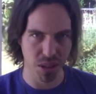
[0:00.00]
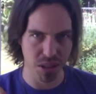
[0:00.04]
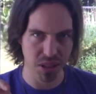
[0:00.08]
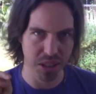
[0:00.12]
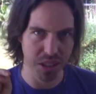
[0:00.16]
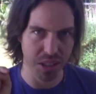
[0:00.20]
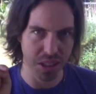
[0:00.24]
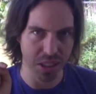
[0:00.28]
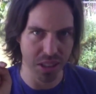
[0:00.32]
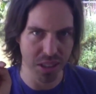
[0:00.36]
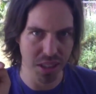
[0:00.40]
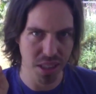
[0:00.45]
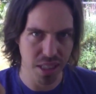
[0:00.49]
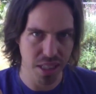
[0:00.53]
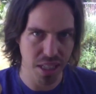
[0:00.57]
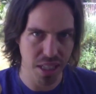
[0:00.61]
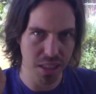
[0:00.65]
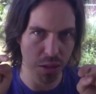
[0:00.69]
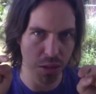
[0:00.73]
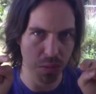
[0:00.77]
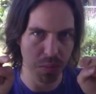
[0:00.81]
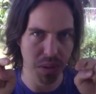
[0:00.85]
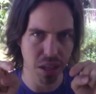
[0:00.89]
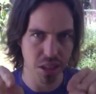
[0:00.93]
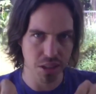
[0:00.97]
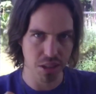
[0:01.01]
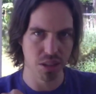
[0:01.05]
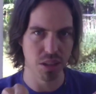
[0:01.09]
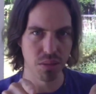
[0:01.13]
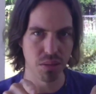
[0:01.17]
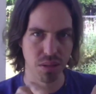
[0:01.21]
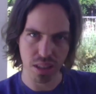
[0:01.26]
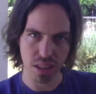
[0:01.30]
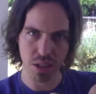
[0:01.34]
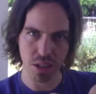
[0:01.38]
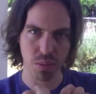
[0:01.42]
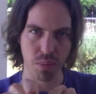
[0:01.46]
to succeed, you must do
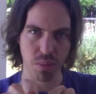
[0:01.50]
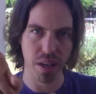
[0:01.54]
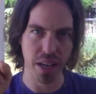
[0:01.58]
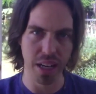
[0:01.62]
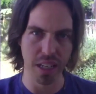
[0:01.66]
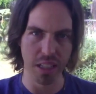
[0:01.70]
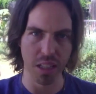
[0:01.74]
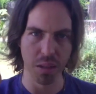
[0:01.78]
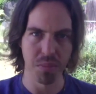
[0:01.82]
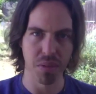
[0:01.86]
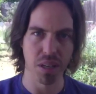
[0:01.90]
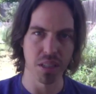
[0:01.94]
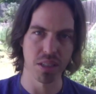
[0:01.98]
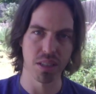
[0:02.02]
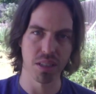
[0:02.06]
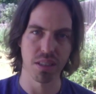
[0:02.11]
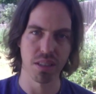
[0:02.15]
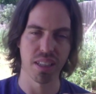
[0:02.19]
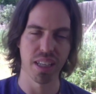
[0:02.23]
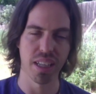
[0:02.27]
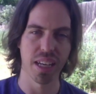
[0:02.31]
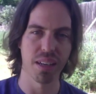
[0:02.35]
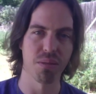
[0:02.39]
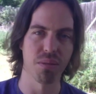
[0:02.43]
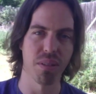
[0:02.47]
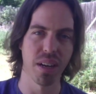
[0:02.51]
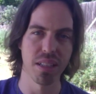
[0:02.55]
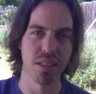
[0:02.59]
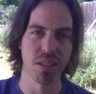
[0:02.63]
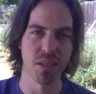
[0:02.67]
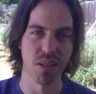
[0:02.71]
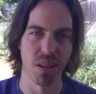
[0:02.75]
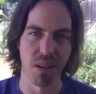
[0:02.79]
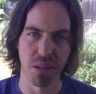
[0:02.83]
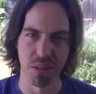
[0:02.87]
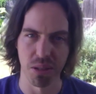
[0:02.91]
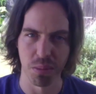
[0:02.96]
it this way. You must like write
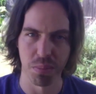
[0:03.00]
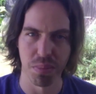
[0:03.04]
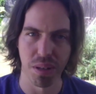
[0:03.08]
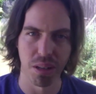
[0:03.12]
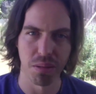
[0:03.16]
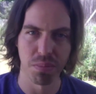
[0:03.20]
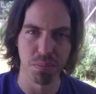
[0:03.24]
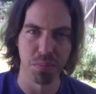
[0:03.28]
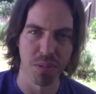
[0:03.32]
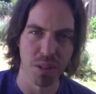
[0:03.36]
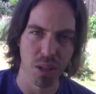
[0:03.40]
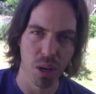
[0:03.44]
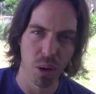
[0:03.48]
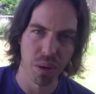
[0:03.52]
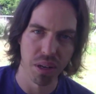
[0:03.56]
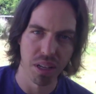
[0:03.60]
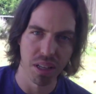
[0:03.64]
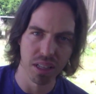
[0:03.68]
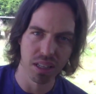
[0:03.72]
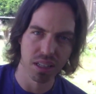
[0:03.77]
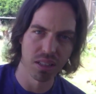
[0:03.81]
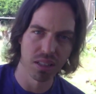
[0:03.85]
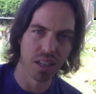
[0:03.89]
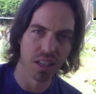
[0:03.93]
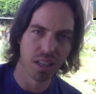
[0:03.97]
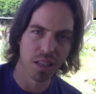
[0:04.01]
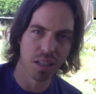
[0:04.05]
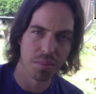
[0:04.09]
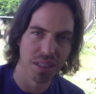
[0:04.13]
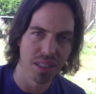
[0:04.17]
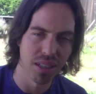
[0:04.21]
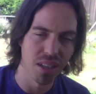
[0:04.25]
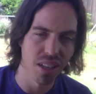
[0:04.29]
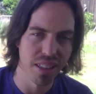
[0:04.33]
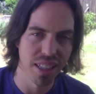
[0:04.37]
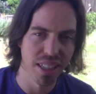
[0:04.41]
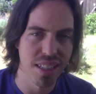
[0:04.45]
songs about going to the club
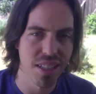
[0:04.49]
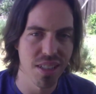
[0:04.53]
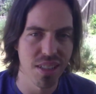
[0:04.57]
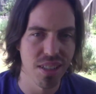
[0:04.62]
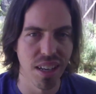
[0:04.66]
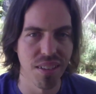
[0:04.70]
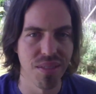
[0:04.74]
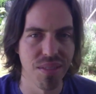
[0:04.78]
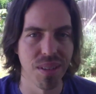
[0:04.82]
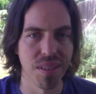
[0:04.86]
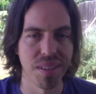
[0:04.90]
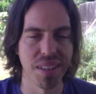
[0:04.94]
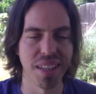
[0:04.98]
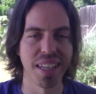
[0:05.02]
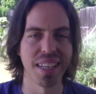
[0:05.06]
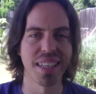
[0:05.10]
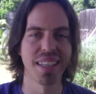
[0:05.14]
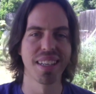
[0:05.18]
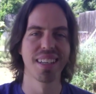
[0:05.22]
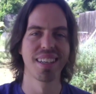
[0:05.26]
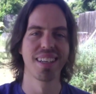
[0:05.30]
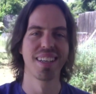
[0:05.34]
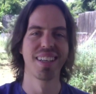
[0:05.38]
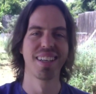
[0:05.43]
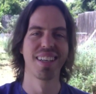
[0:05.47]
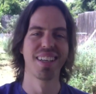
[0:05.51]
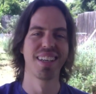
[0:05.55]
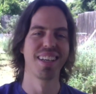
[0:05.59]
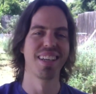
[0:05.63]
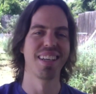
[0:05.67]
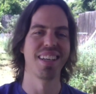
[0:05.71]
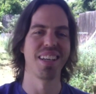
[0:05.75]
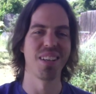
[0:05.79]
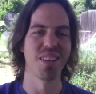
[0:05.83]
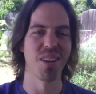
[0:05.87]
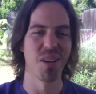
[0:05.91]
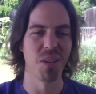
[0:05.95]
and all that stuff. And like,
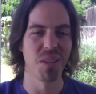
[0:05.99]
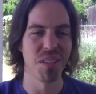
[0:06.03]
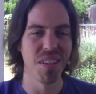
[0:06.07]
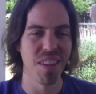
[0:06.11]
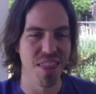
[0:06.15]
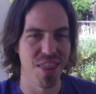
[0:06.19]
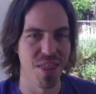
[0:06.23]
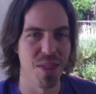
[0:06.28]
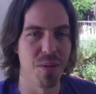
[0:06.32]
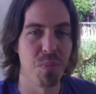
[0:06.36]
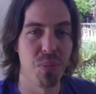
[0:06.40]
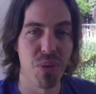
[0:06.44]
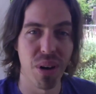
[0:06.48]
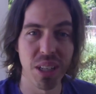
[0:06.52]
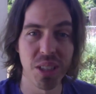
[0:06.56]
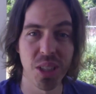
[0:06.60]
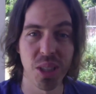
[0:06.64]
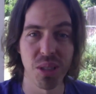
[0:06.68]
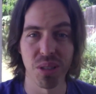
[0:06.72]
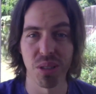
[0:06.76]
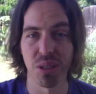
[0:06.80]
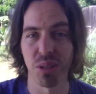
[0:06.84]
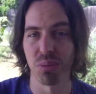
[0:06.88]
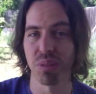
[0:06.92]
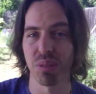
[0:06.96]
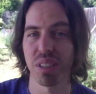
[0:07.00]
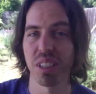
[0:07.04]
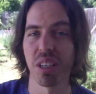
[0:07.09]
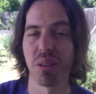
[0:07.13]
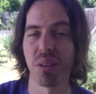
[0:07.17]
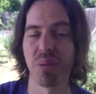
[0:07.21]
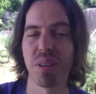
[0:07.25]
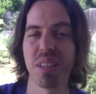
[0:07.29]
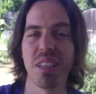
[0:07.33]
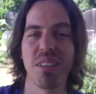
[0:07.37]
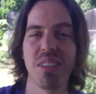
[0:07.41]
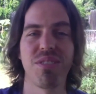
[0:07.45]
you know, the pressure is
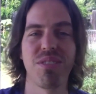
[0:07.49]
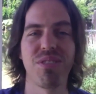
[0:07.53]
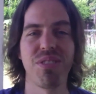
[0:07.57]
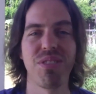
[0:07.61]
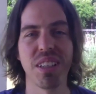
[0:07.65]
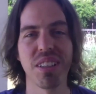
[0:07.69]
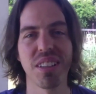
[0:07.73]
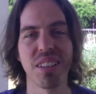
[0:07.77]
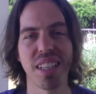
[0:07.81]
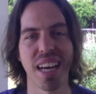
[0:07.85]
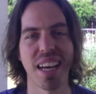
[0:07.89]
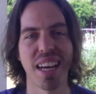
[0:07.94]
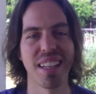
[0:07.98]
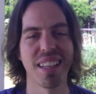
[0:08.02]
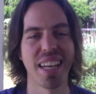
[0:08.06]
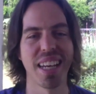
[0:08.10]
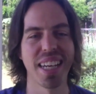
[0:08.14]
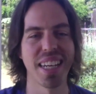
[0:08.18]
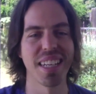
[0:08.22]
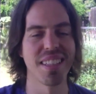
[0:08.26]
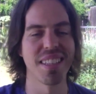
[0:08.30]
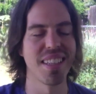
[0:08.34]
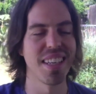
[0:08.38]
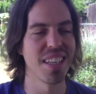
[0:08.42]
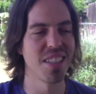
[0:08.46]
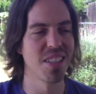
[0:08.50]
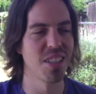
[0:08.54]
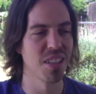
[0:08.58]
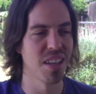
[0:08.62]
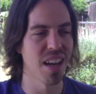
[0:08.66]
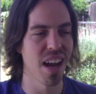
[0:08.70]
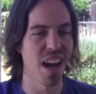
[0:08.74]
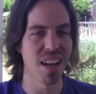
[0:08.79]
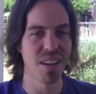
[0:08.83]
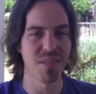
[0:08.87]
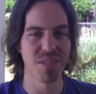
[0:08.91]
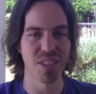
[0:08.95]
real when you feel that, like it's
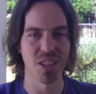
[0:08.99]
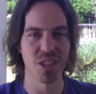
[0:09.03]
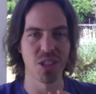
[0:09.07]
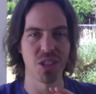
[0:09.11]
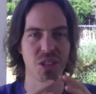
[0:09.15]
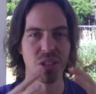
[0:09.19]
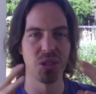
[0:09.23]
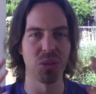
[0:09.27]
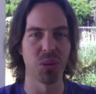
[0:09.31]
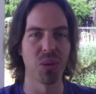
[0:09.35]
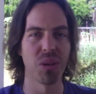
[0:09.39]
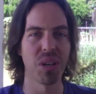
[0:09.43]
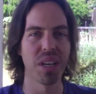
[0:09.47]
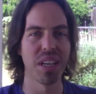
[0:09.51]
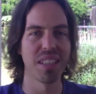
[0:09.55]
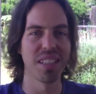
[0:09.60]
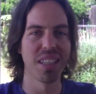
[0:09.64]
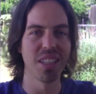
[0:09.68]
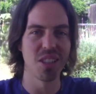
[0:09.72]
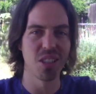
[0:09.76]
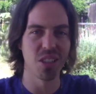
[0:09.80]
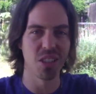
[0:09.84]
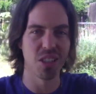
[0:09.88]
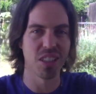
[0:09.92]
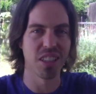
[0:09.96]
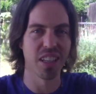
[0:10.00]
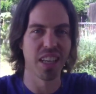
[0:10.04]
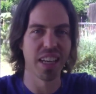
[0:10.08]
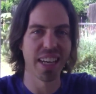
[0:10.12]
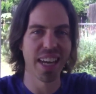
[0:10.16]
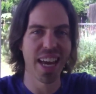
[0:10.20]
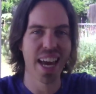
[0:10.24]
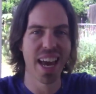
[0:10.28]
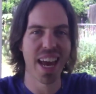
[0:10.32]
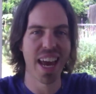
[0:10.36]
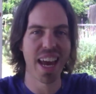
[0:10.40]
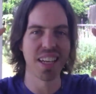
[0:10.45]
kind of a story that just
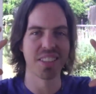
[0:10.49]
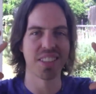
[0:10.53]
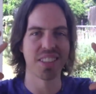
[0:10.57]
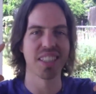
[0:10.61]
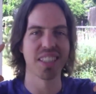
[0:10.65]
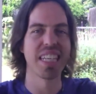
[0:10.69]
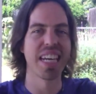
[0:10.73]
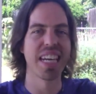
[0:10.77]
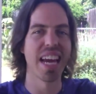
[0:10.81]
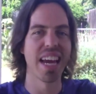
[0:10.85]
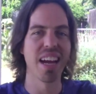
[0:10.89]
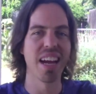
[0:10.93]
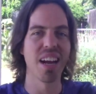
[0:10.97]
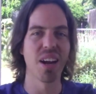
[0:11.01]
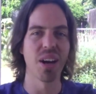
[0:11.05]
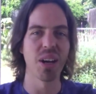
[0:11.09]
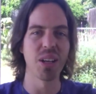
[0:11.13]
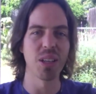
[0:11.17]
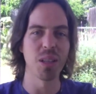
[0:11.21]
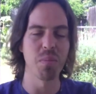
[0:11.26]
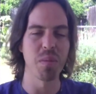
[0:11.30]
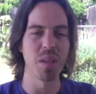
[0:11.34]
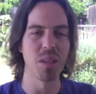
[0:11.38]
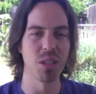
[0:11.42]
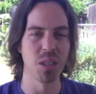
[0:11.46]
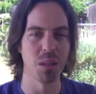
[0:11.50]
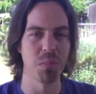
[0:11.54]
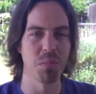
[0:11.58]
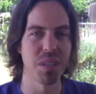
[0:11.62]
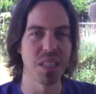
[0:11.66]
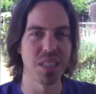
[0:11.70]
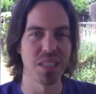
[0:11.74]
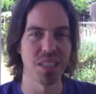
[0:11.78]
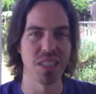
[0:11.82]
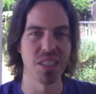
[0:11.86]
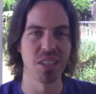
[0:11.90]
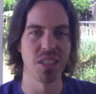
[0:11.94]
like hangs in the air in the music
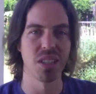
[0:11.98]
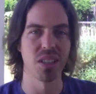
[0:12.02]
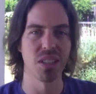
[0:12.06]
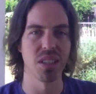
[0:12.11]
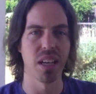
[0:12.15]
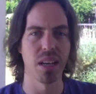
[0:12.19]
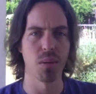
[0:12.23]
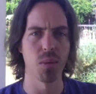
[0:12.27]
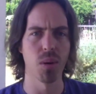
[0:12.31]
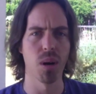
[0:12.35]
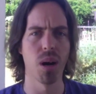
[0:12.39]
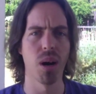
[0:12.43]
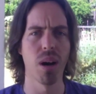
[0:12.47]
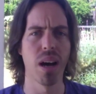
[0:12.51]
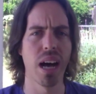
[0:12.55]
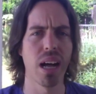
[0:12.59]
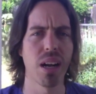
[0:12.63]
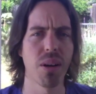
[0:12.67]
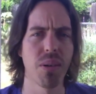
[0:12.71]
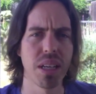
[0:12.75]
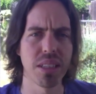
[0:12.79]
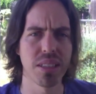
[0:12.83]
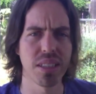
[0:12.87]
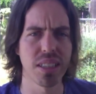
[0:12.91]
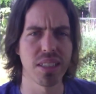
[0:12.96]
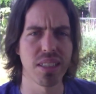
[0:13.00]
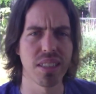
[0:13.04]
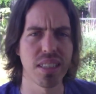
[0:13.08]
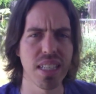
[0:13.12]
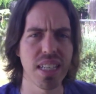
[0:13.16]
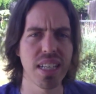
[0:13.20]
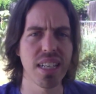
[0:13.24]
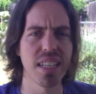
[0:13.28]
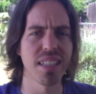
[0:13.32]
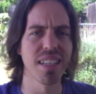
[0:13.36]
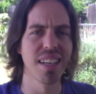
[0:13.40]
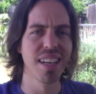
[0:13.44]
business. You're like, well, how do I
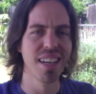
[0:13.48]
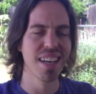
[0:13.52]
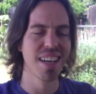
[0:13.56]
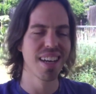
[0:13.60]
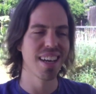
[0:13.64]
succeed?